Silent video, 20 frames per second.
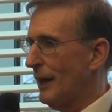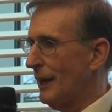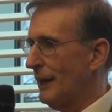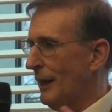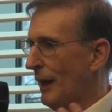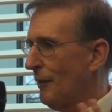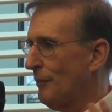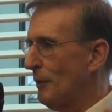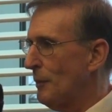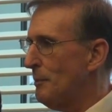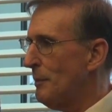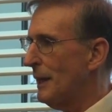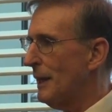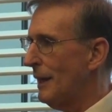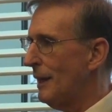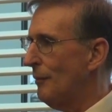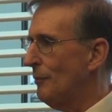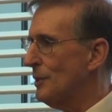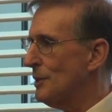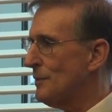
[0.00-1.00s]
and
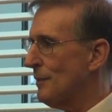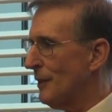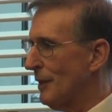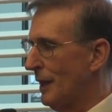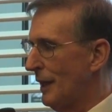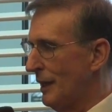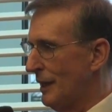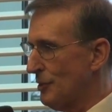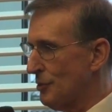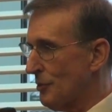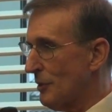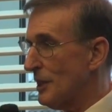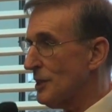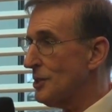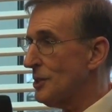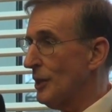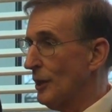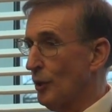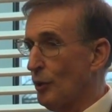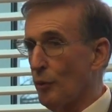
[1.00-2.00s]
everybody was very
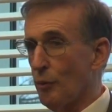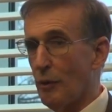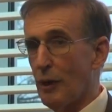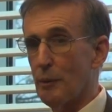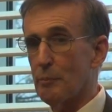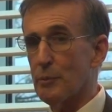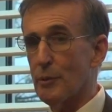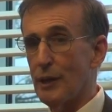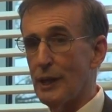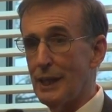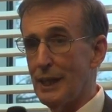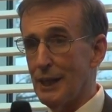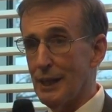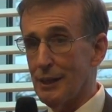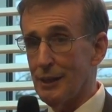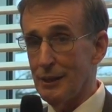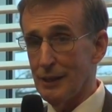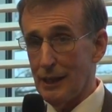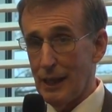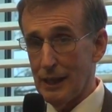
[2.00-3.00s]
interested in
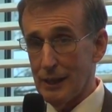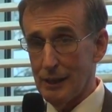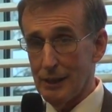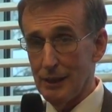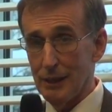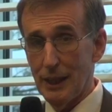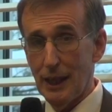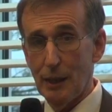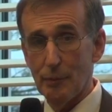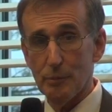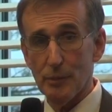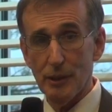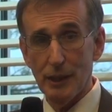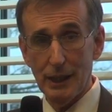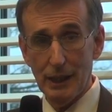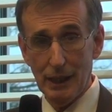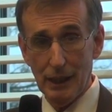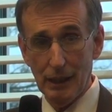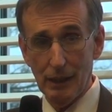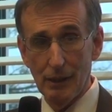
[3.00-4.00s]
cooperating and
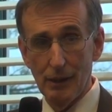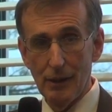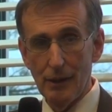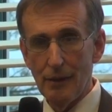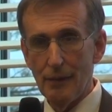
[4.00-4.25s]
collaborating.